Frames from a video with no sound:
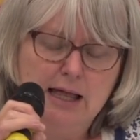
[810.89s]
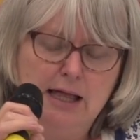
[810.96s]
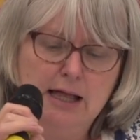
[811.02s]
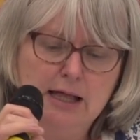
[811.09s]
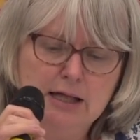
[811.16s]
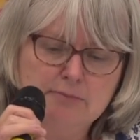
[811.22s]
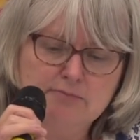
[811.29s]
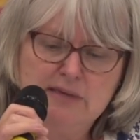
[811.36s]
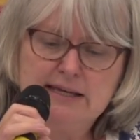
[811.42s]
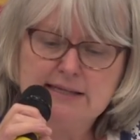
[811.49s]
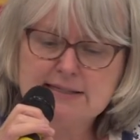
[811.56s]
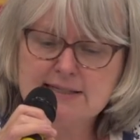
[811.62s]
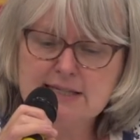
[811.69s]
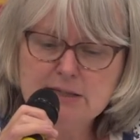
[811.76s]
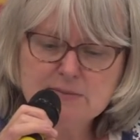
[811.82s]
It
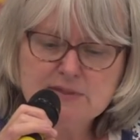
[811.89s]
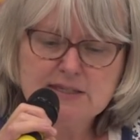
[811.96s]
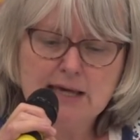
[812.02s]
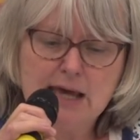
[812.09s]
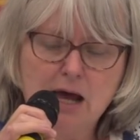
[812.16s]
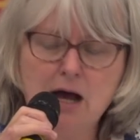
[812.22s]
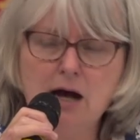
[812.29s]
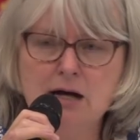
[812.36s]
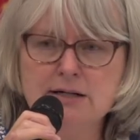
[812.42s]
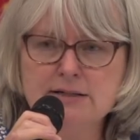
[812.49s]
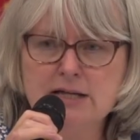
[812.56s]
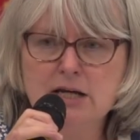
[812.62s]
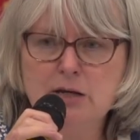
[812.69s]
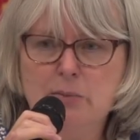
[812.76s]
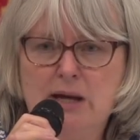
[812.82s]
seems to get
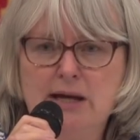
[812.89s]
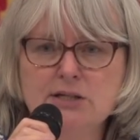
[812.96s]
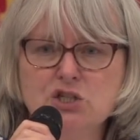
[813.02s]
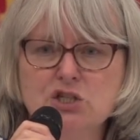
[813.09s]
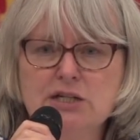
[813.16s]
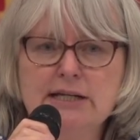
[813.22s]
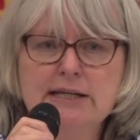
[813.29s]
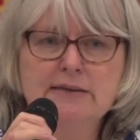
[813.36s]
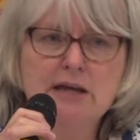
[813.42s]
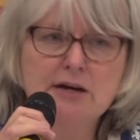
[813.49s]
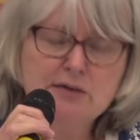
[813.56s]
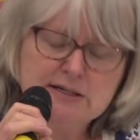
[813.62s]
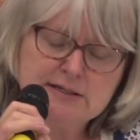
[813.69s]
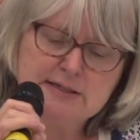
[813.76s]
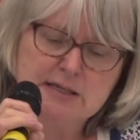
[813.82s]
harder, but actually
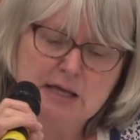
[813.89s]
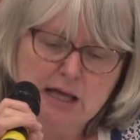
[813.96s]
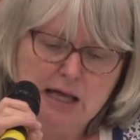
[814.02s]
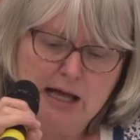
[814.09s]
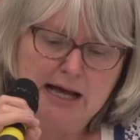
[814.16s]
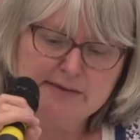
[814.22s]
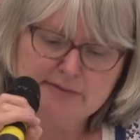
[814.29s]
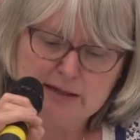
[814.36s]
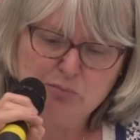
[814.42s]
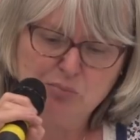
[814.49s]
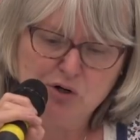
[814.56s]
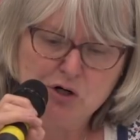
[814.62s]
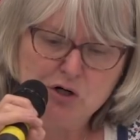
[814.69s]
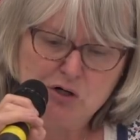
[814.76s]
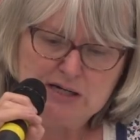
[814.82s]
there is, I think,
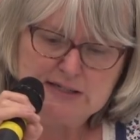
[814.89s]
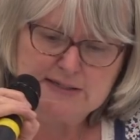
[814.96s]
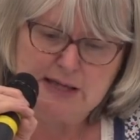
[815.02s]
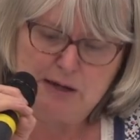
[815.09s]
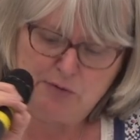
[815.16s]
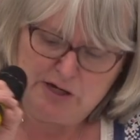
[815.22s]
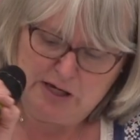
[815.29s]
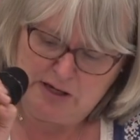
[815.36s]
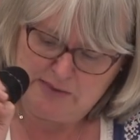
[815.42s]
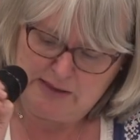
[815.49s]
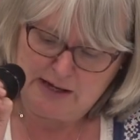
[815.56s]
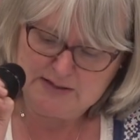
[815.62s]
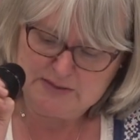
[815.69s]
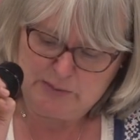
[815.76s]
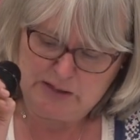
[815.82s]
progress
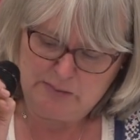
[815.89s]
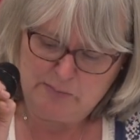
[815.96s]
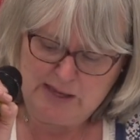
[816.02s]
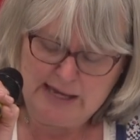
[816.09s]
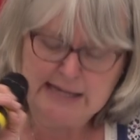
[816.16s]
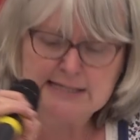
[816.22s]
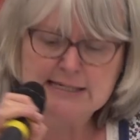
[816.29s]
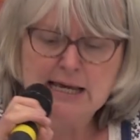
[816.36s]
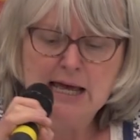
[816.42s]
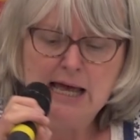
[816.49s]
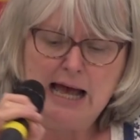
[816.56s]
that's being made,